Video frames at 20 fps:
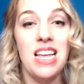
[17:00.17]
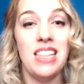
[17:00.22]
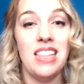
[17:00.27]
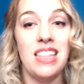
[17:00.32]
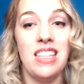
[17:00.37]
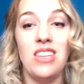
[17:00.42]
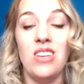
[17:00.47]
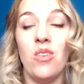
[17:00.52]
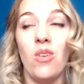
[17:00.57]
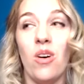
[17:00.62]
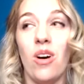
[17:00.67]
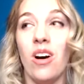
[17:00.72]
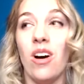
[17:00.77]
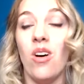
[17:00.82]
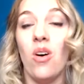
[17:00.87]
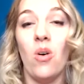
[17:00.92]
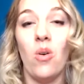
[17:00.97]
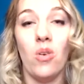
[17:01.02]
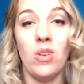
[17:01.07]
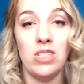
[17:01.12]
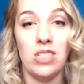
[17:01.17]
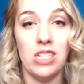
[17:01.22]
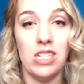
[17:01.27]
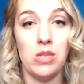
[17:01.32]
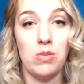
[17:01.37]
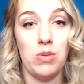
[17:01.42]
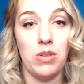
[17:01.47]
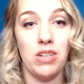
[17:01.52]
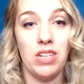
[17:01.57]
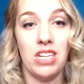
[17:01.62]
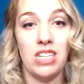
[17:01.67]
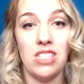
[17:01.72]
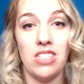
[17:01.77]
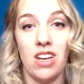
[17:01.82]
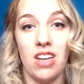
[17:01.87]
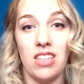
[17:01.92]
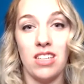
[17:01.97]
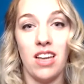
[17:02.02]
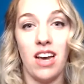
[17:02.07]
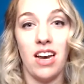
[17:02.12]
your whole experience
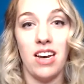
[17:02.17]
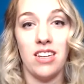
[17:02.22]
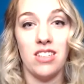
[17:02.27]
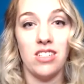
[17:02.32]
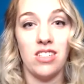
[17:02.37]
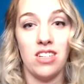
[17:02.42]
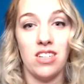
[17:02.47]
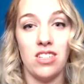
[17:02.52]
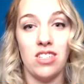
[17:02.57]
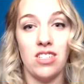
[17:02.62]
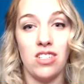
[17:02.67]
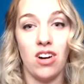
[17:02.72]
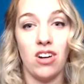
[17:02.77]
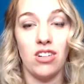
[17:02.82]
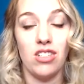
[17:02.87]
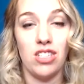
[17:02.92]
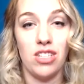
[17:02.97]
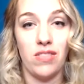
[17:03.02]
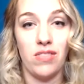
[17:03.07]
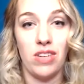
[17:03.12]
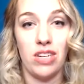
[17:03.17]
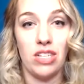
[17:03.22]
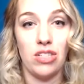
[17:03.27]
online is gonna start shifting